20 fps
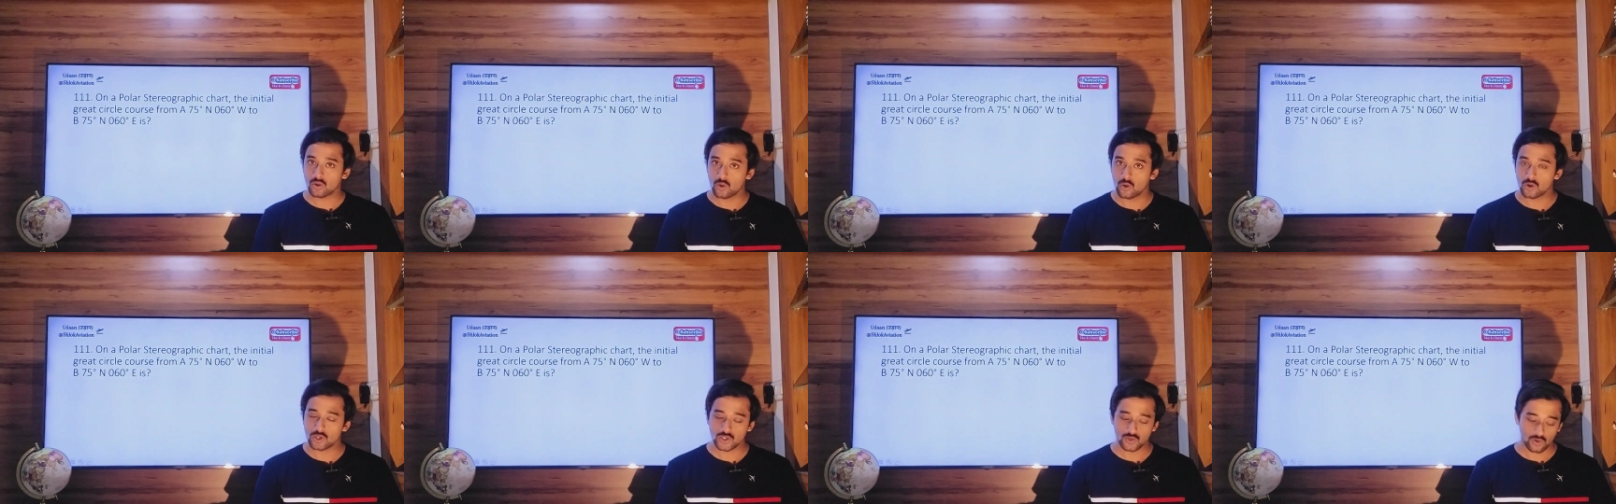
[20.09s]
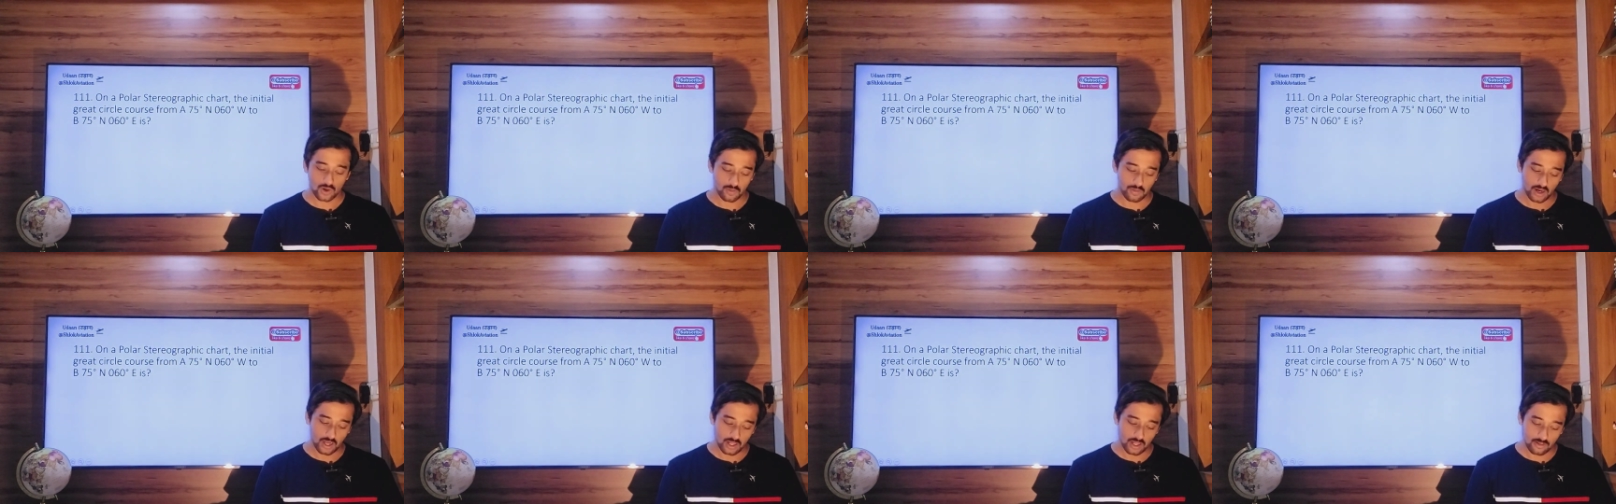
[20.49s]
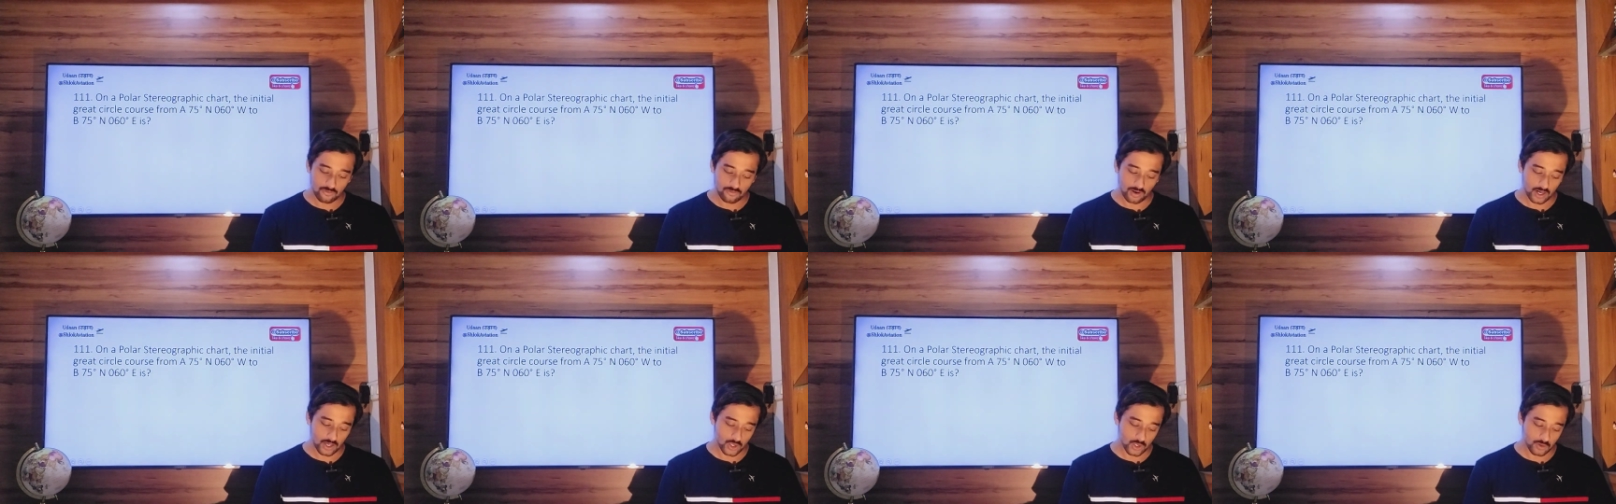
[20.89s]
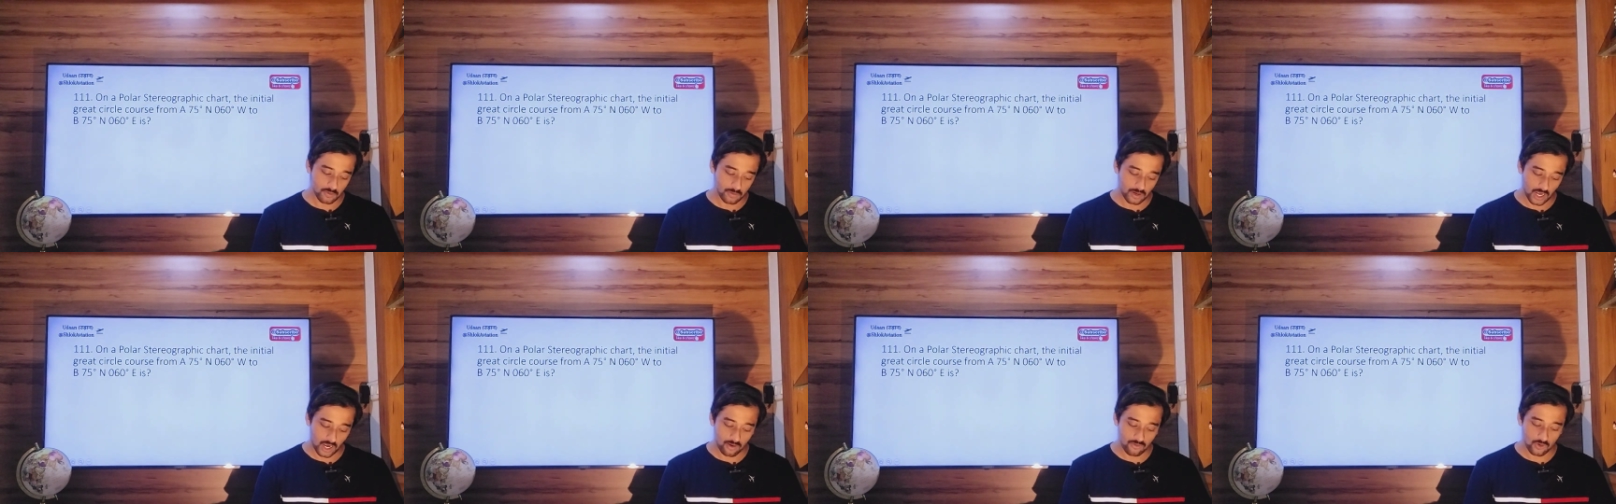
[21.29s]
course from Alpha to
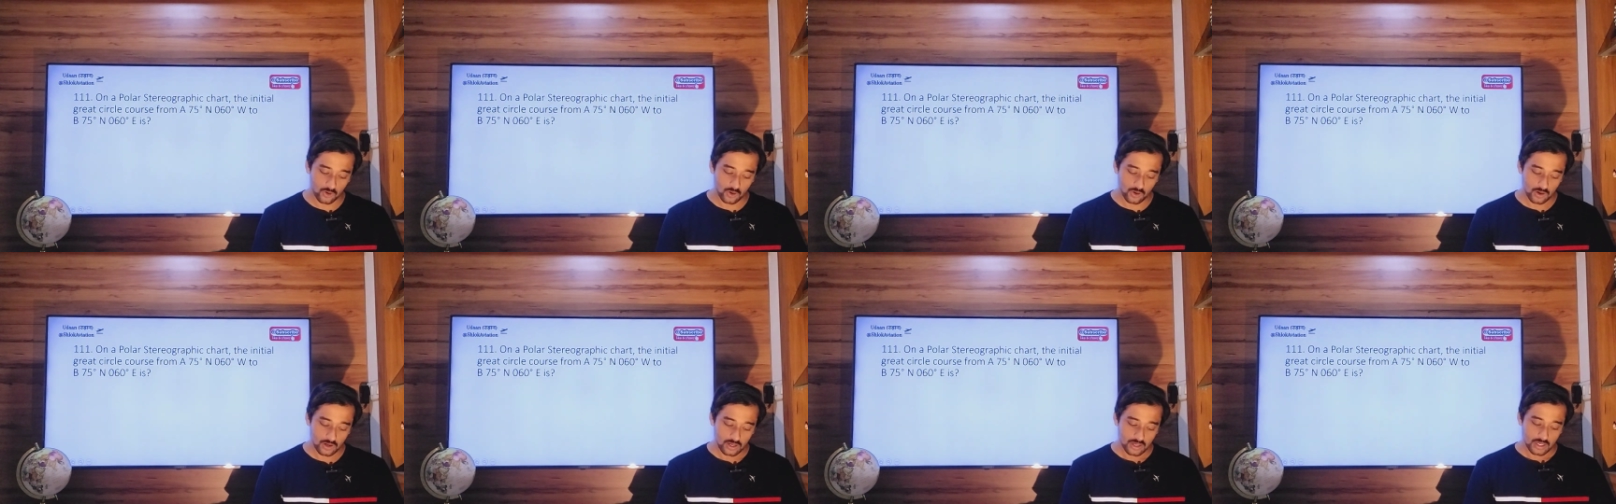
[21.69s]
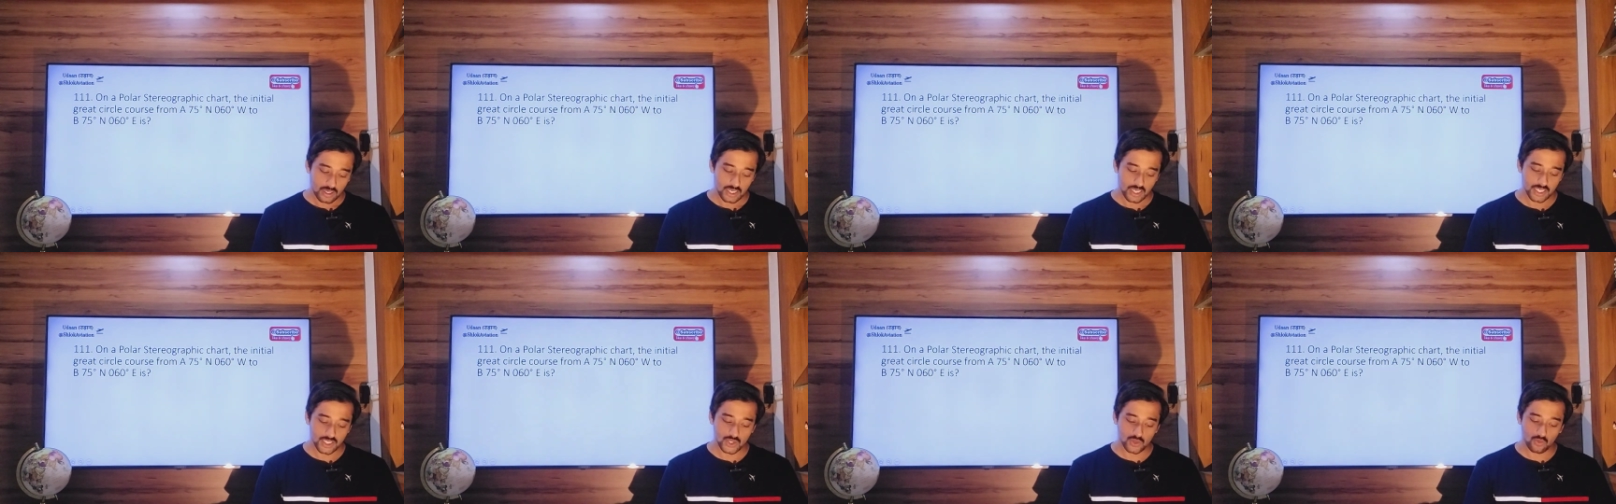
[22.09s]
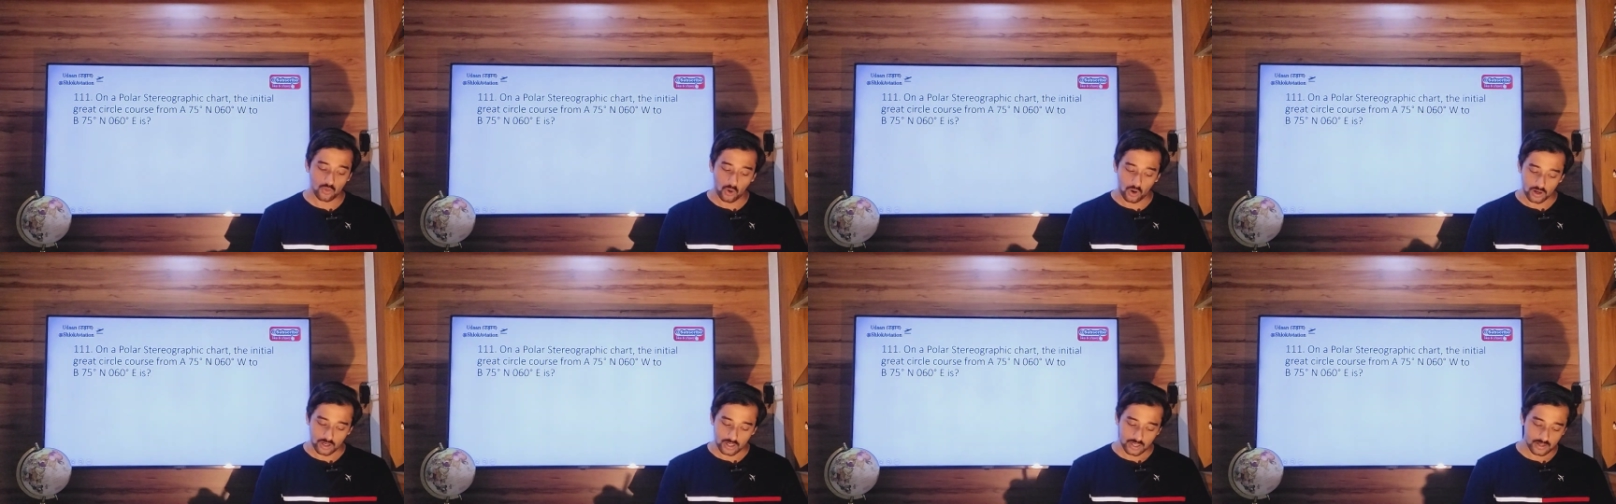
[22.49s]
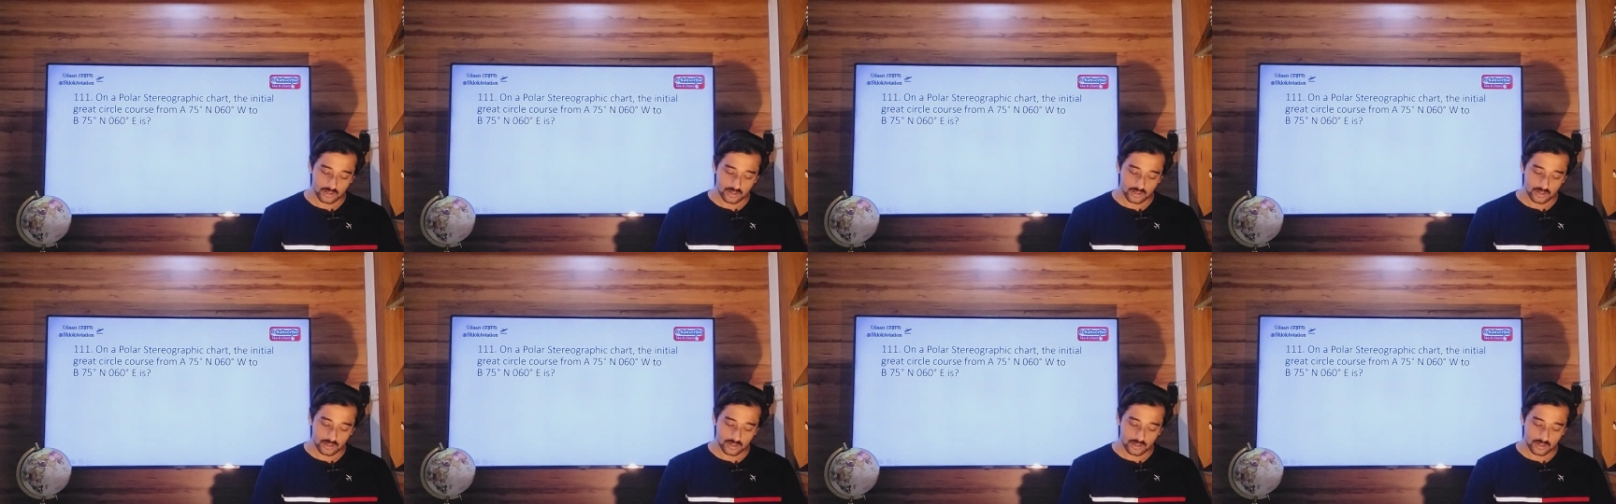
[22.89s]
Bravo is what?